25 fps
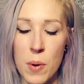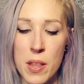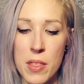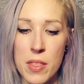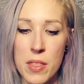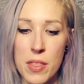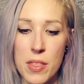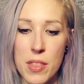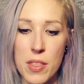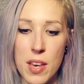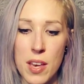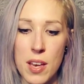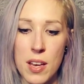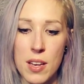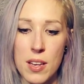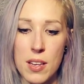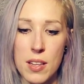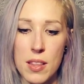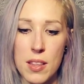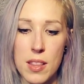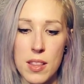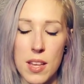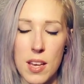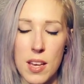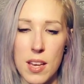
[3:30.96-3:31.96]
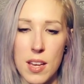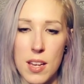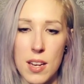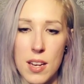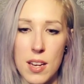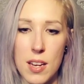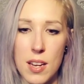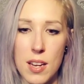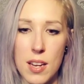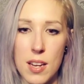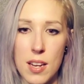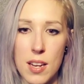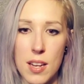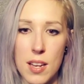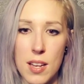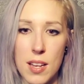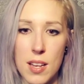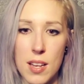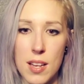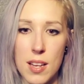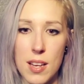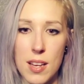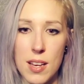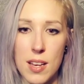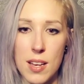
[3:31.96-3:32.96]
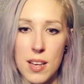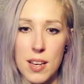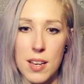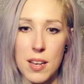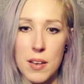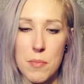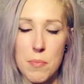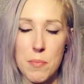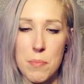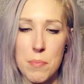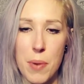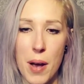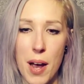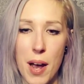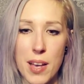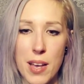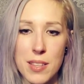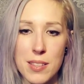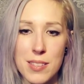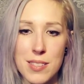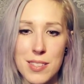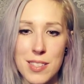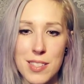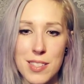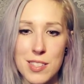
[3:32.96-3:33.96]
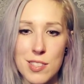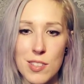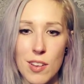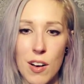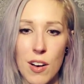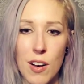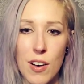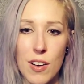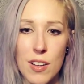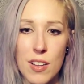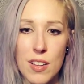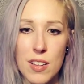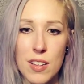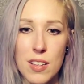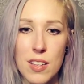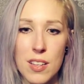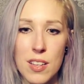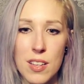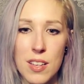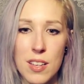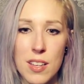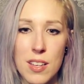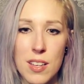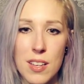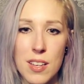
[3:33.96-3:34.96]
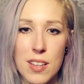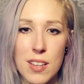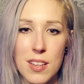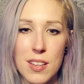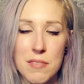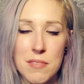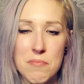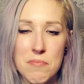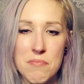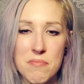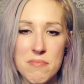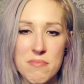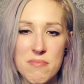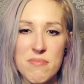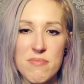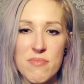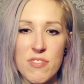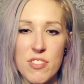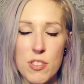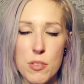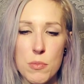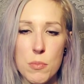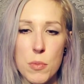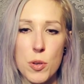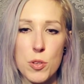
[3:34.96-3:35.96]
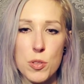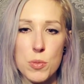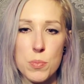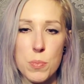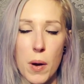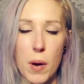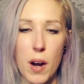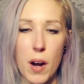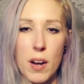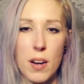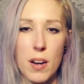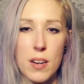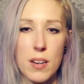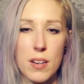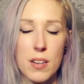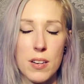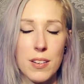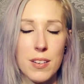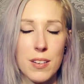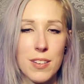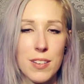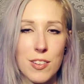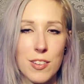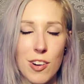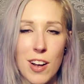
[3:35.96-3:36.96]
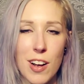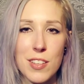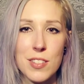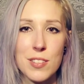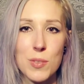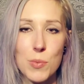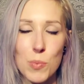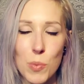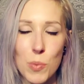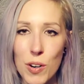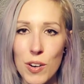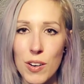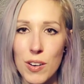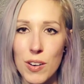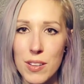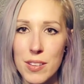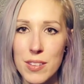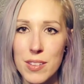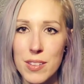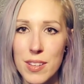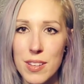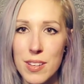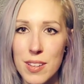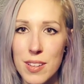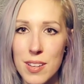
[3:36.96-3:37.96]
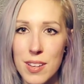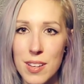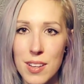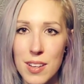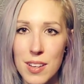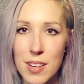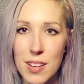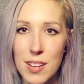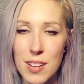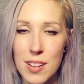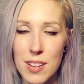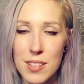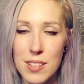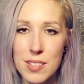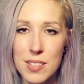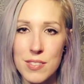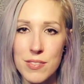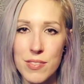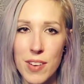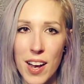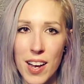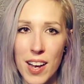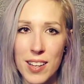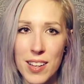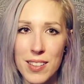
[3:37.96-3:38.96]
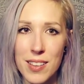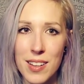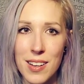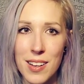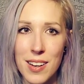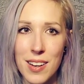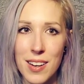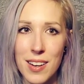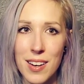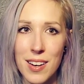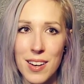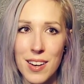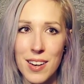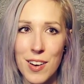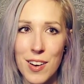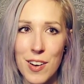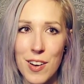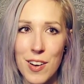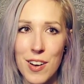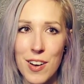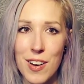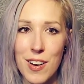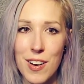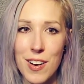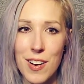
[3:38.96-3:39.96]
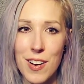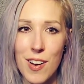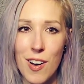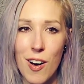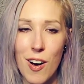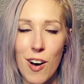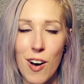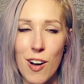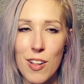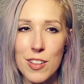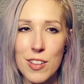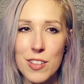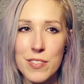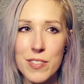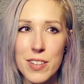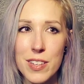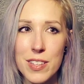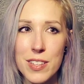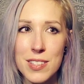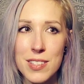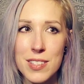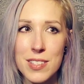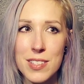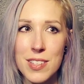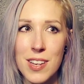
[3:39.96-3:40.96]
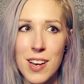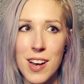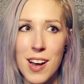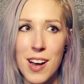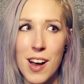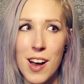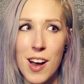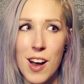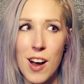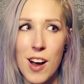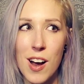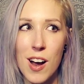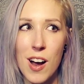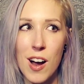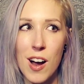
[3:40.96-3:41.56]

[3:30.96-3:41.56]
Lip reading: the one thing that binds us all, for the most part, across the world, is the fact that all of us